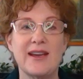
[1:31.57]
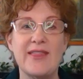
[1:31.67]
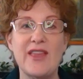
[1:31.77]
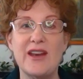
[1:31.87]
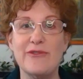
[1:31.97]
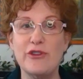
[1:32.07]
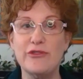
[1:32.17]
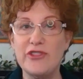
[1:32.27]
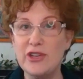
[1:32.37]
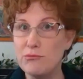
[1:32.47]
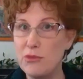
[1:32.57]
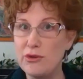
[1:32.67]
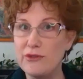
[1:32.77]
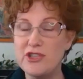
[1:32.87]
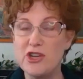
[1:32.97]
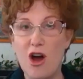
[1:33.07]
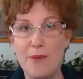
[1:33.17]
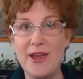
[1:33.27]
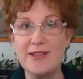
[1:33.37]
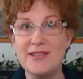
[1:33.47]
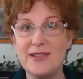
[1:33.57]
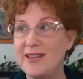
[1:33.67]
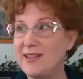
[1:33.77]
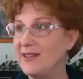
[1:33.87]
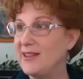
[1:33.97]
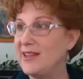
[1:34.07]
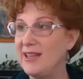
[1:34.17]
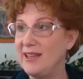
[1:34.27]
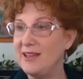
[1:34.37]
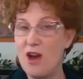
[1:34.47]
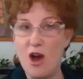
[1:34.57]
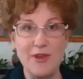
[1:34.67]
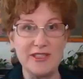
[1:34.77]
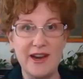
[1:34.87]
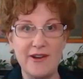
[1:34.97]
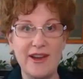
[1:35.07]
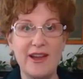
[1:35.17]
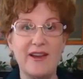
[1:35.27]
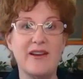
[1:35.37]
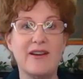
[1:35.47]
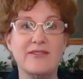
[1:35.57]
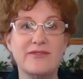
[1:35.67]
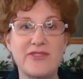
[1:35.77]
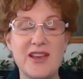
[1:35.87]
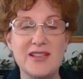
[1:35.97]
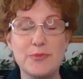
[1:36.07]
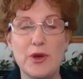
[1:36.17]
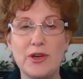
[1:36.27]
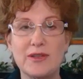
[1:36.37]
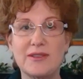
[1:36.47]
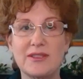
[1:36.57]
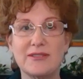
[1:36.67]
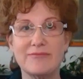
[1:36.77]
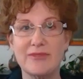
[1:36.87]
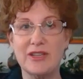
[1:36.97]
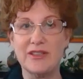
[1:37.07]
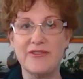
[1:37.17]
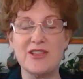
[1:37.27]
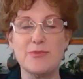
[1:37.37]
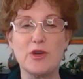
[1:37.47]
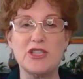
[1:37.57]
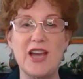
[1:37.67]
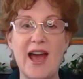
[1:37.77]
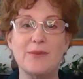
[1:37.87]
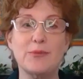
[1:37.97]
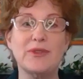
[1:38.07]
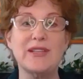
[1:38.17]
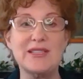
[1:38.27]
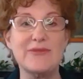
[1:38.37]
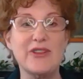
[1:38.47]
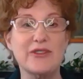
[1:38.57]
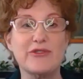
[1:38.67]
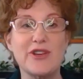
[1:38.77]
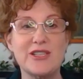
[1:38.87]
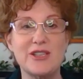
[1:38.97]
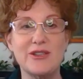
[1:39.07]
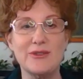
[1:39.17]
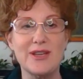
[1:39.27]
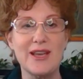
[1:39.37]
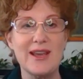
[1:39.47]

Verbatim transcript: And then if you feel moved to comment in the comment area of Facebook, on the Facebook chat, please feel free to.